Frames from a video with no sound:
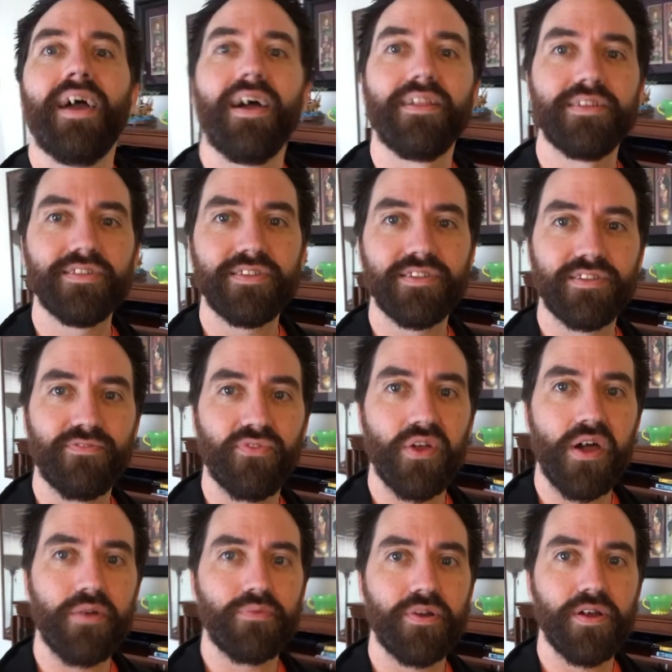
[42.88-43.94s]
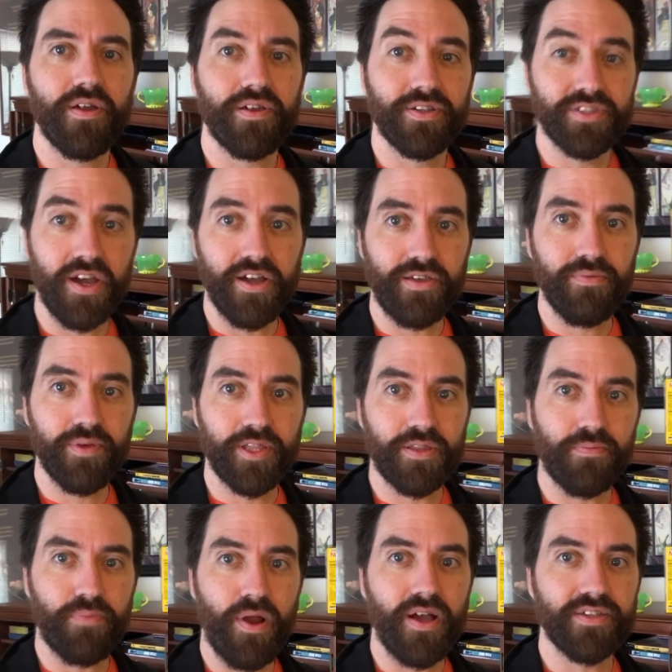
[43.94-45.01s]
And this is the vlog where I document
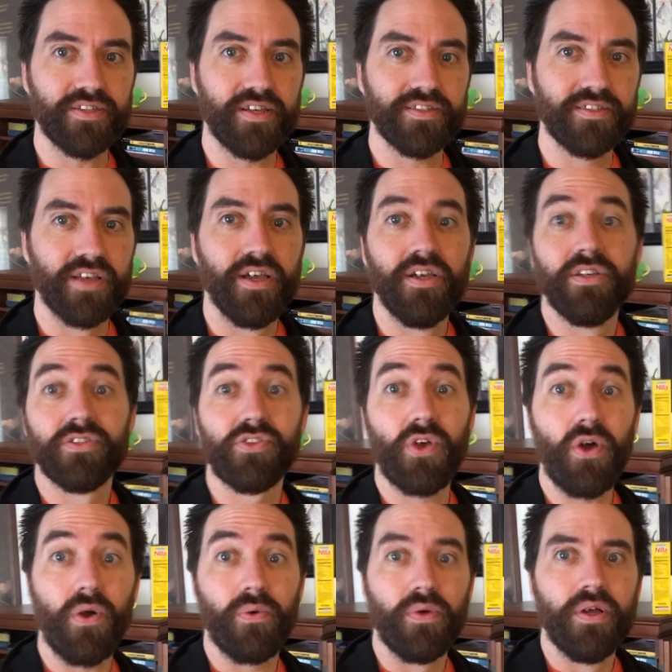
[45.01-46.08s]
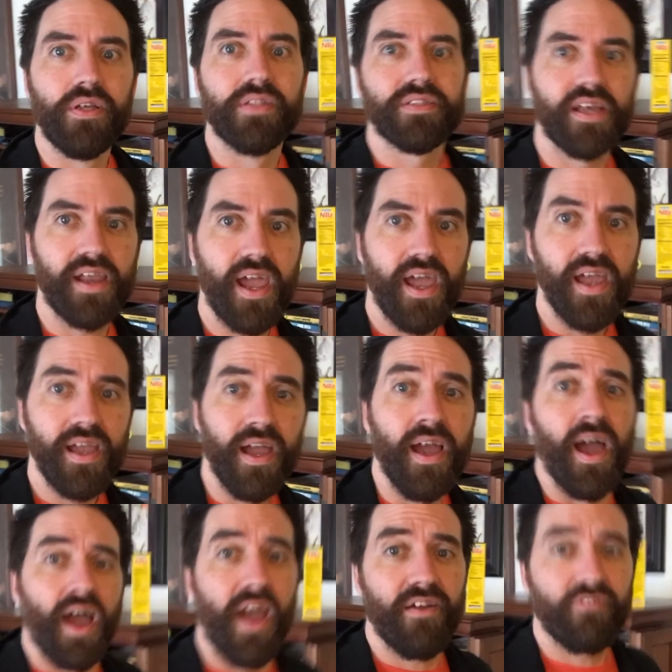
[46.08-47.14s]
the process. So today
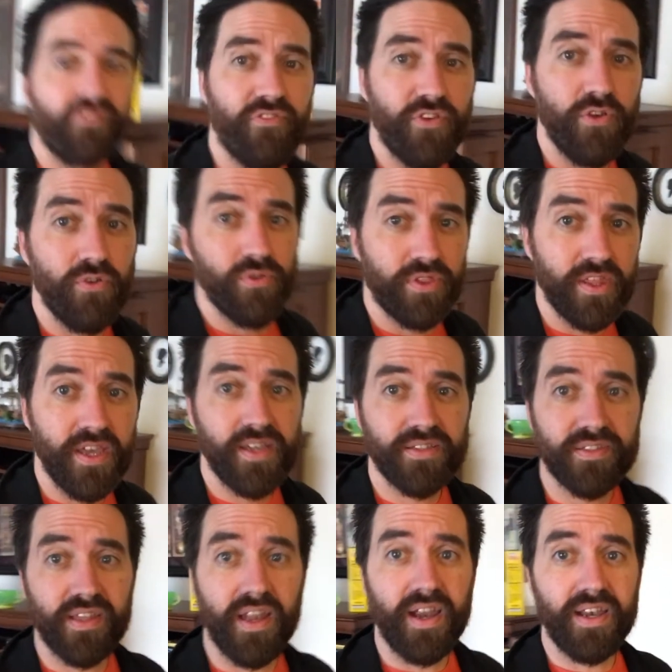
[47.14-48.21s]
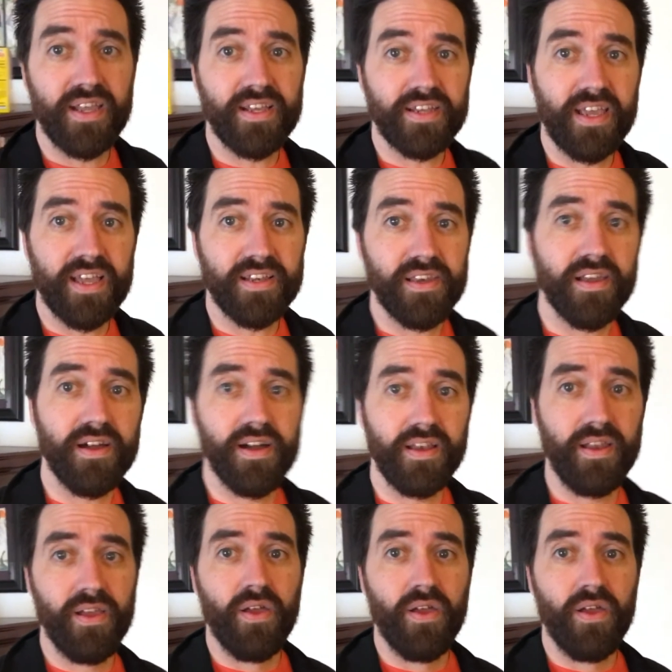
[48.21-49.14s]
I have a few things that I need to get done.